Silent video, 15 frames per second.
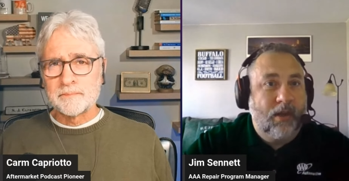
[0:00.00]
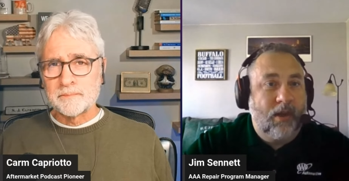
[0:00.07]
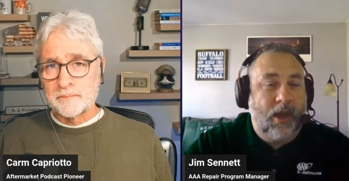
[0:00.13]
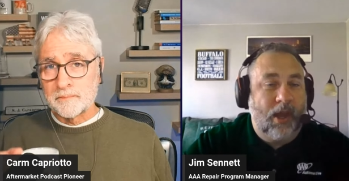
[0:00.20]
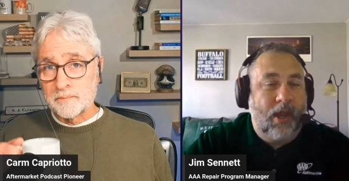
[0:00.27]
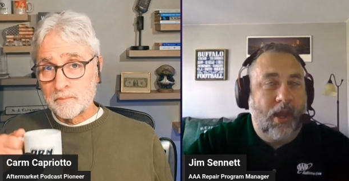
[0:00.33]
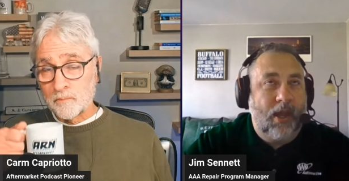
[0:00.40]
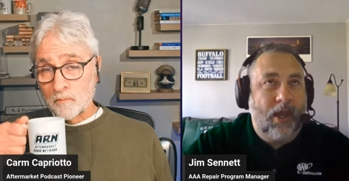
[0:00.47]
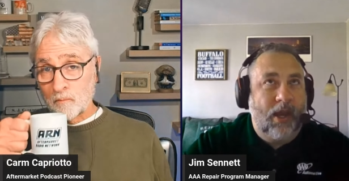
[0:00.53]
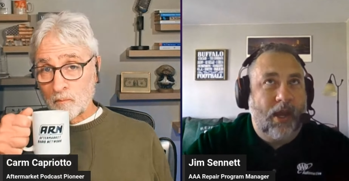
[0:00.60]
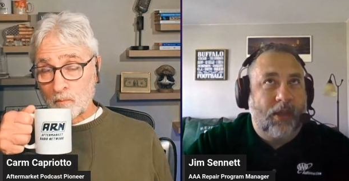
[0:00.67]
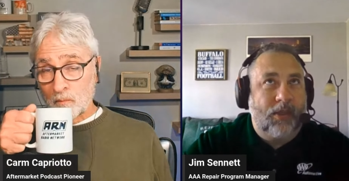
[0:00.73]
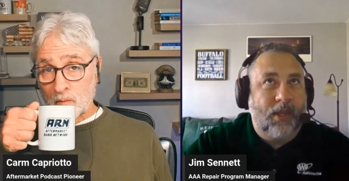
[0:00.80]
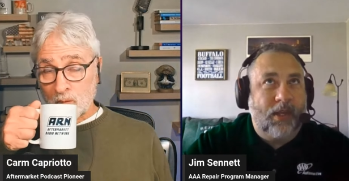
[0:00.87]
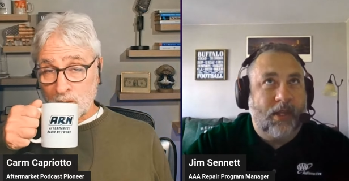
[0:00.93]
Speaker 1: And
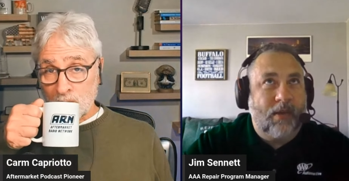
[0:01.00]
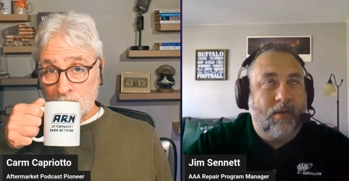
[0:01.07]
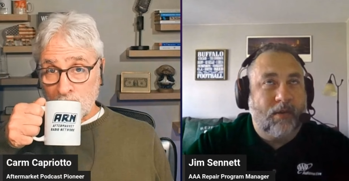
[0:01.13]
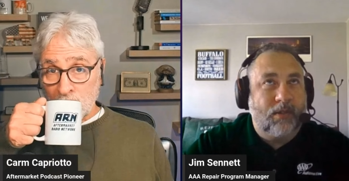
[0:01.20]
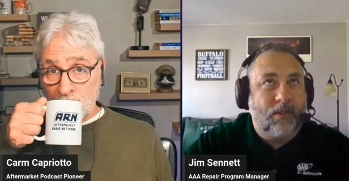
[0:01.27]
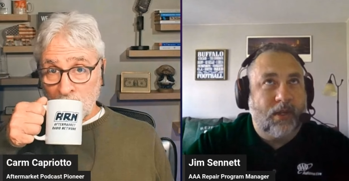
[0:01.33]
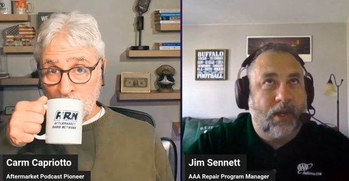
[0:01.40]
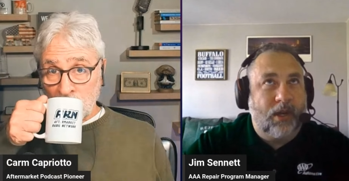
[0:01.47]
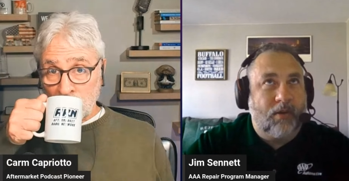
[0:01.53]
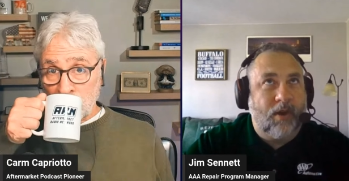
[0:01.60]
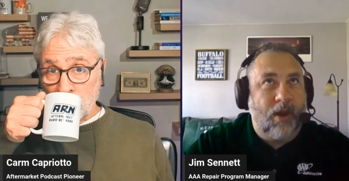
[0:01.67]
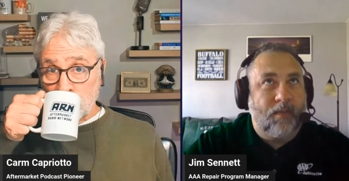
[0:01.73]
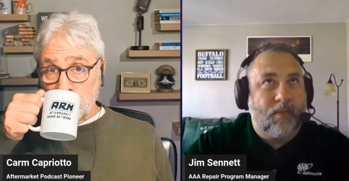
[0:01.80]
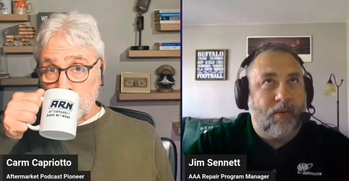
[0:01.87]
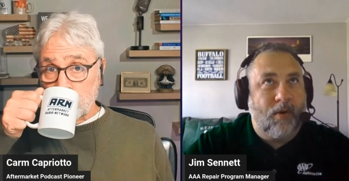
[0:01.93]
I think that was a
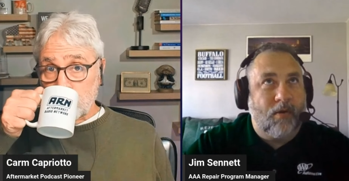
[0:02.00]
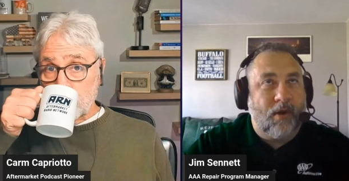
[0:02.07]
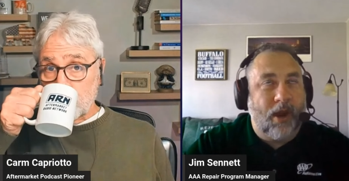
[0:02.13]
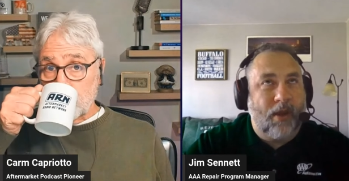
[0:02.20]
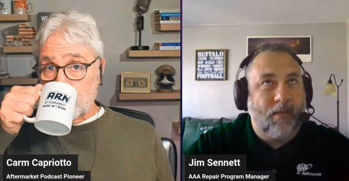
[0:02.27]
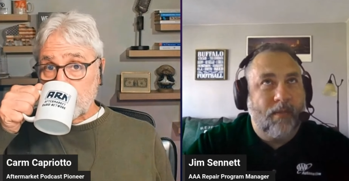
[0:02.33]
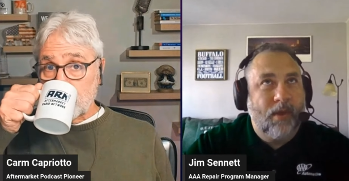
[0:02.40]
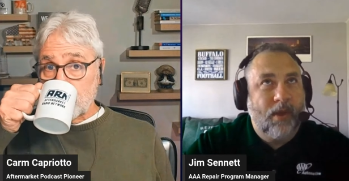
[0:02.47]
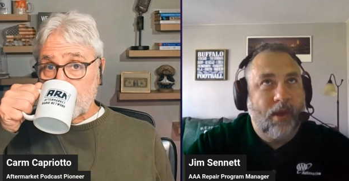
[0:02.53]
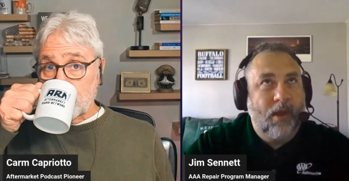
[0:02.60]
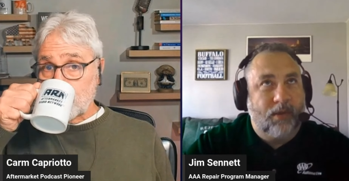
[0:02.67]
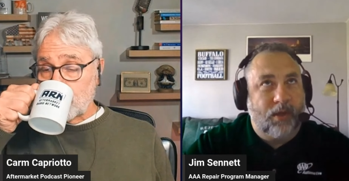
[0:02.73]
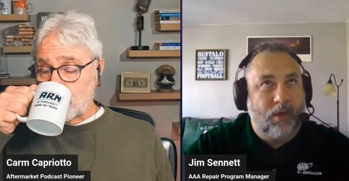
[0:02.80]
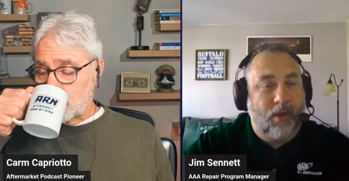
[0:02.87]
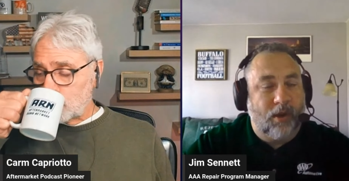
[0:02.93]
great program
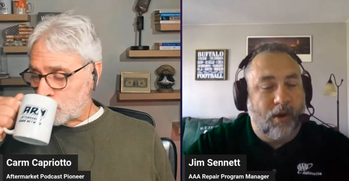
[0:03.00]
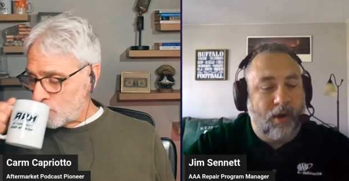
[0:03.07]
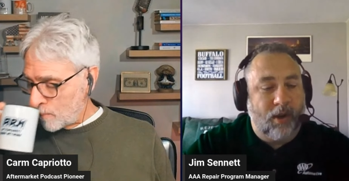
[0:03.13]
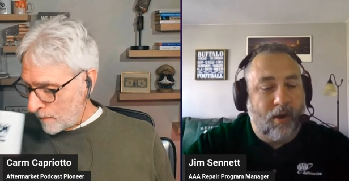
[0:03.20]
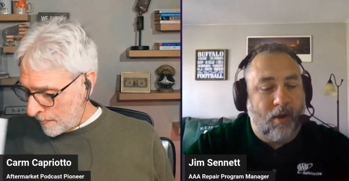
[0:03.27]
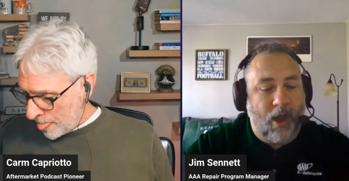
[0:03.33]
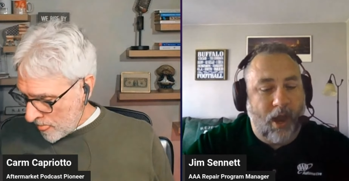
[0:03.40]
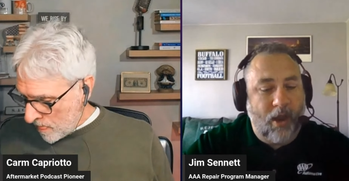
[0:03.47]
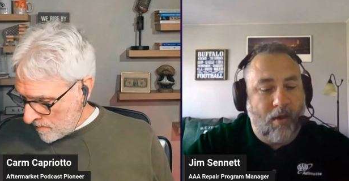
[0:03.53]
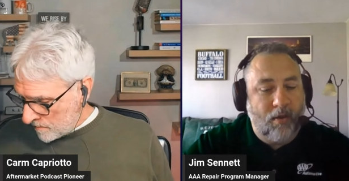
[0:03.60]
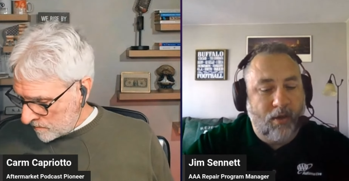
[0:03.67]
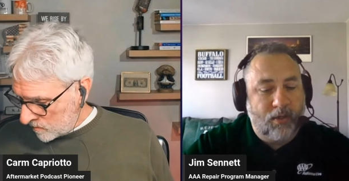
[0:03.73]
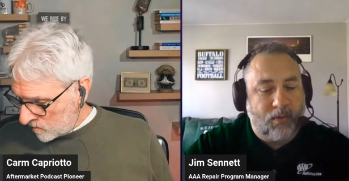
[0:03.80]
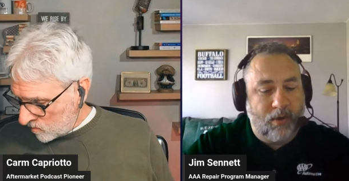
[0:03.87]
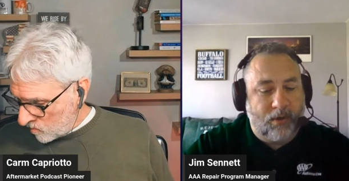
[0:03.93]
to learn. You know, I
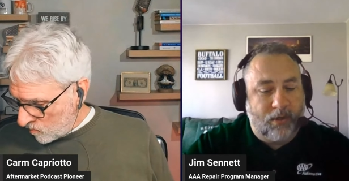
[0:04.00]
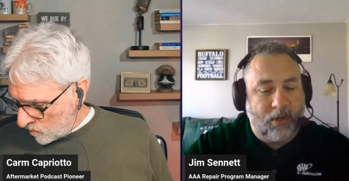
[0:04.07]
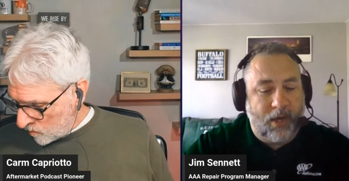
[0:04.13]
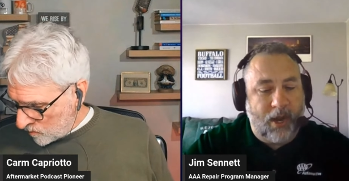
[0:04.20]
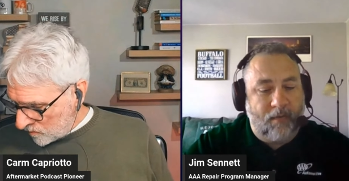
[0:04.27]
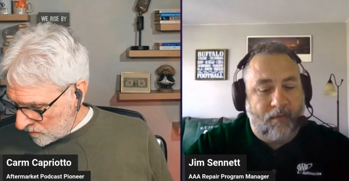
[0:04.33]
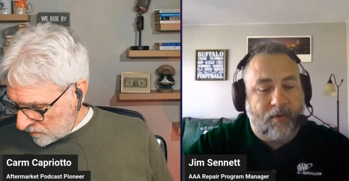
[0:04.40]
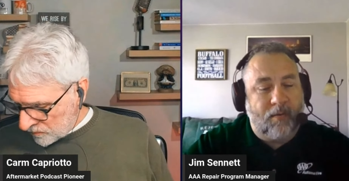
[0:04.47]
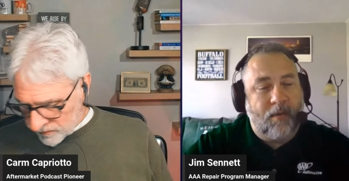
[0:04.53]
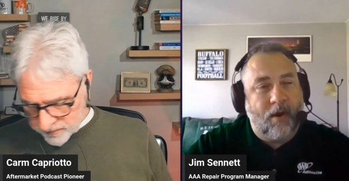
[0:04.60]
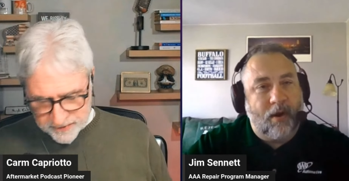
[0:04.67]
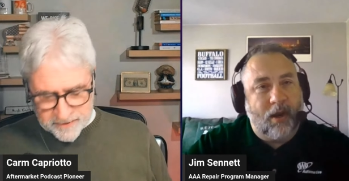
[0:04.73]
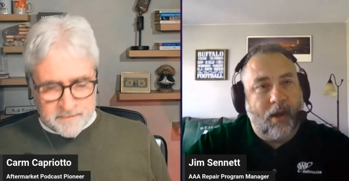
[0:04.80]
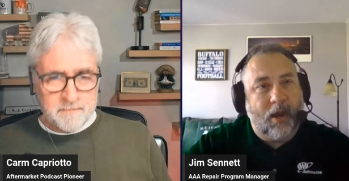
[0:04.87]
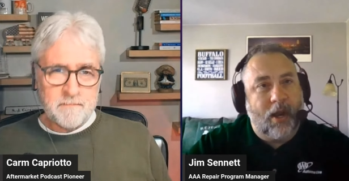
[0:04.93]
always worked in the
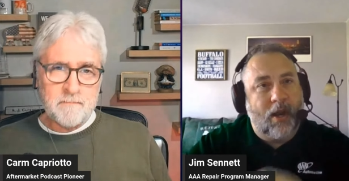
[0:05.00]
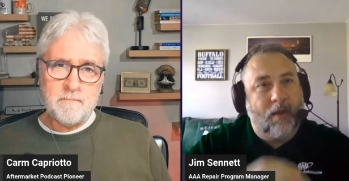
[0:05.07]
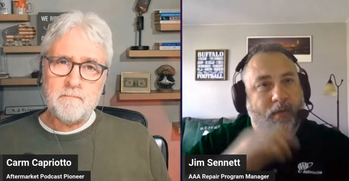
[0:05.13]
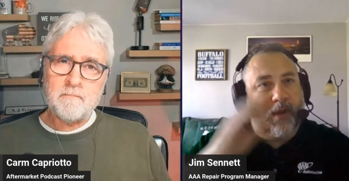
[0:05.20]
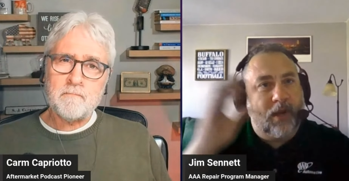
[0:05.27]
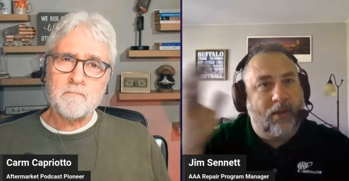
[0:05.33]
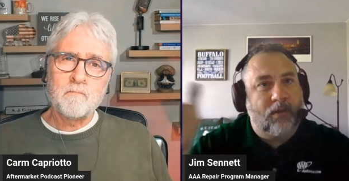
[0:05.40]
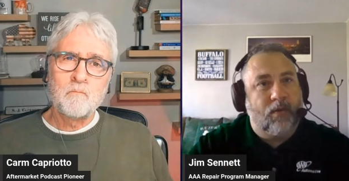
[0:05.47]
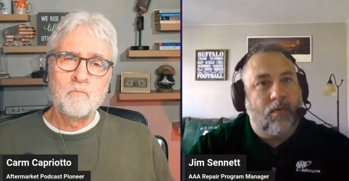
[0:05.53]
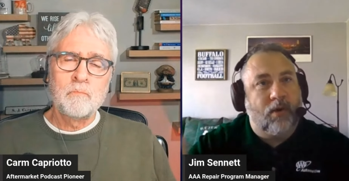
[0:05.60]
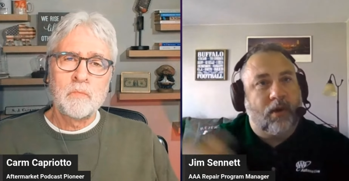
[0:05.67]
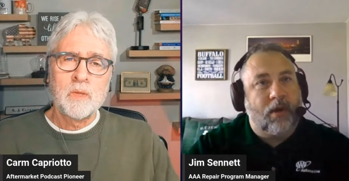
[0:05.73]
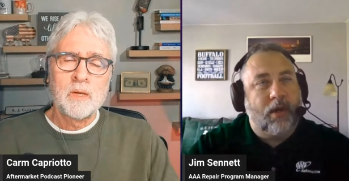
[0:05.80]
aftermarket. I never got to work